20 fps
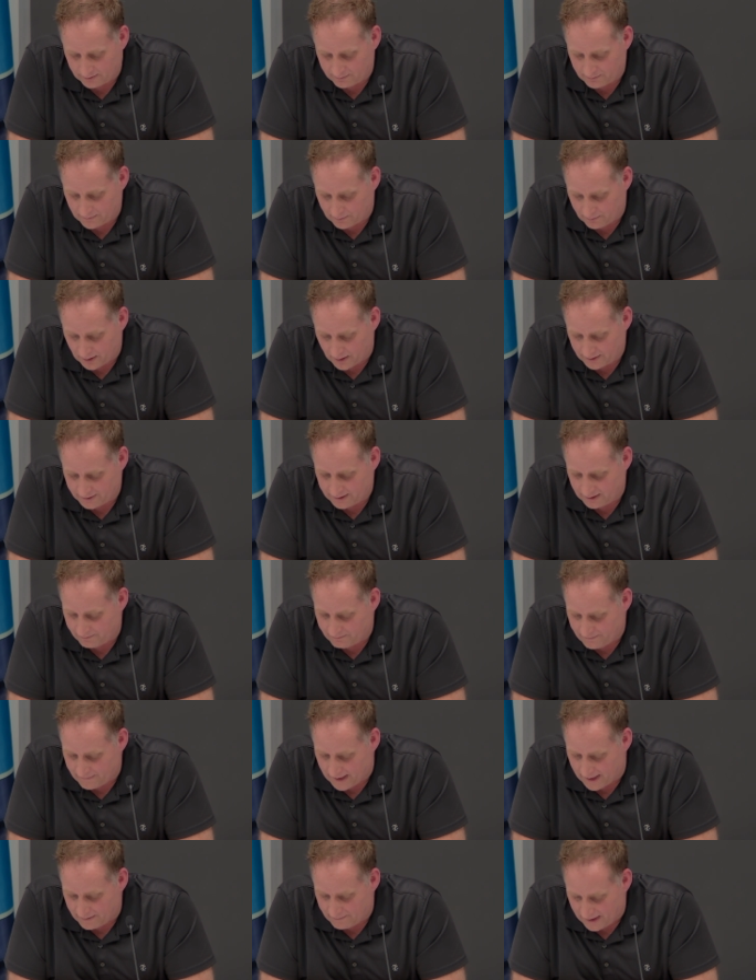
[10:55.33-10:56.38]
Emergency
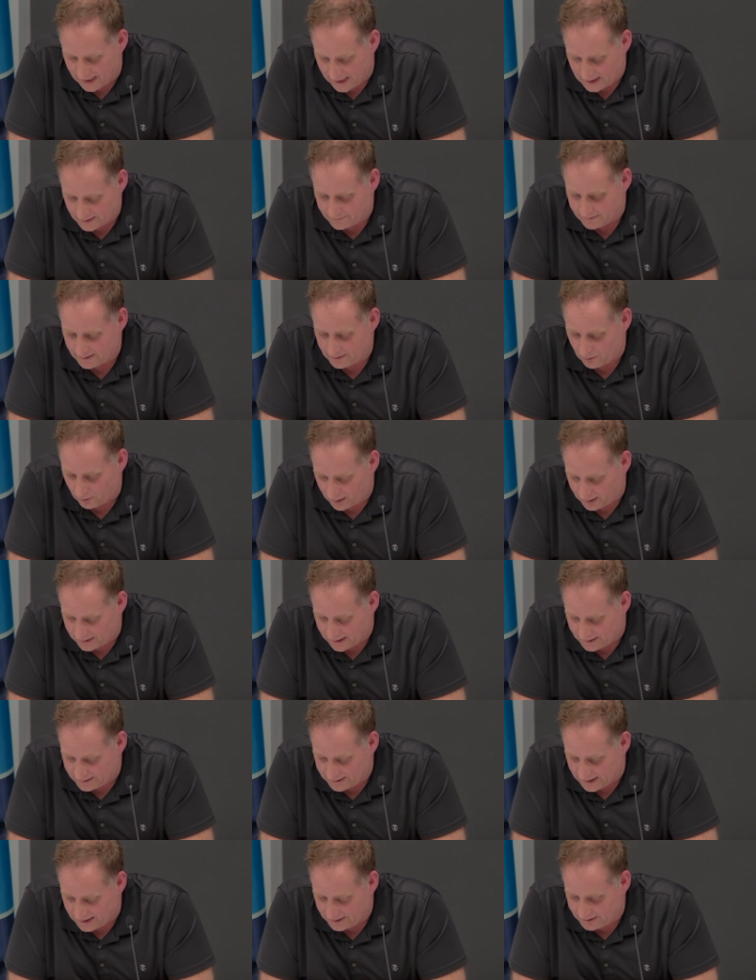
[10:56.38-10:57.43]
Management
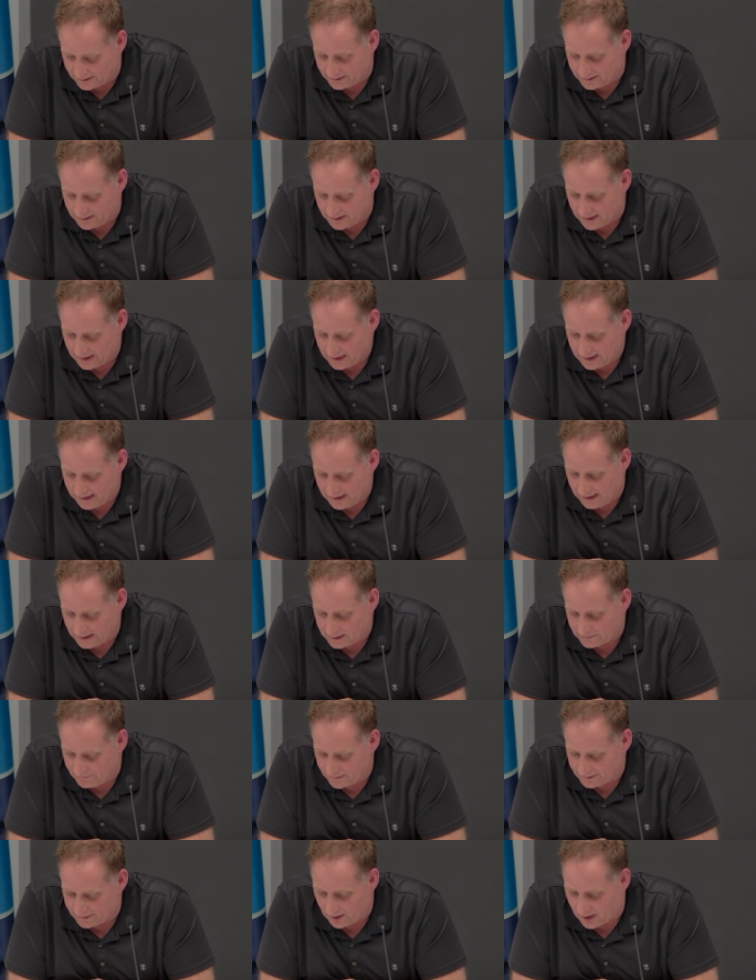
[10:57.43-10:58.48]
Organization, each of
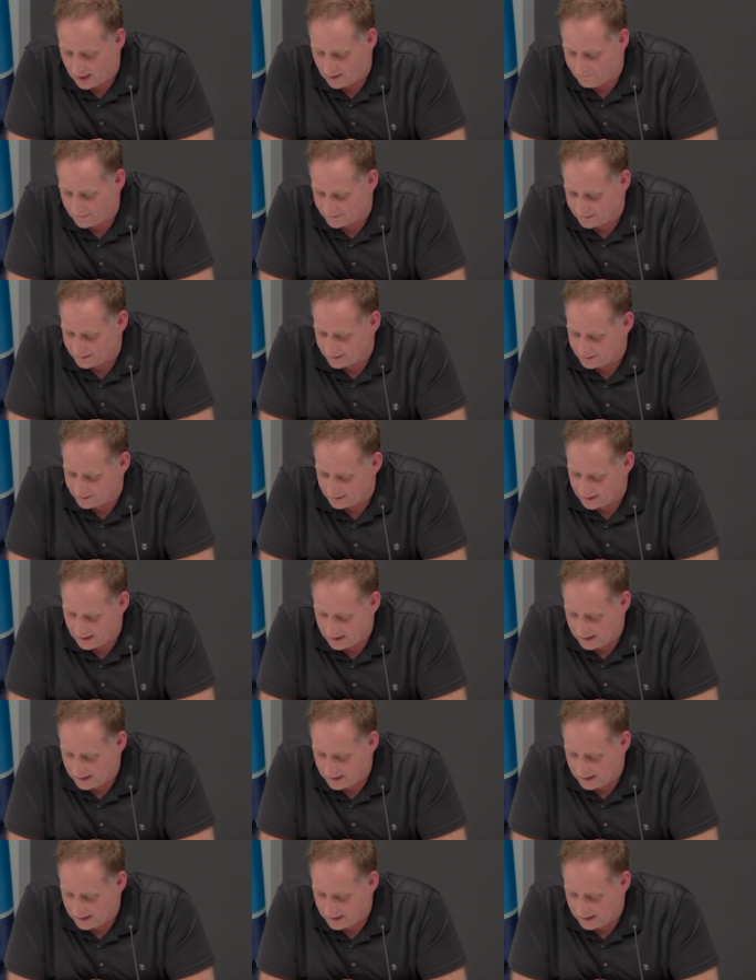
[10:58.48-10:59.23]
its offices,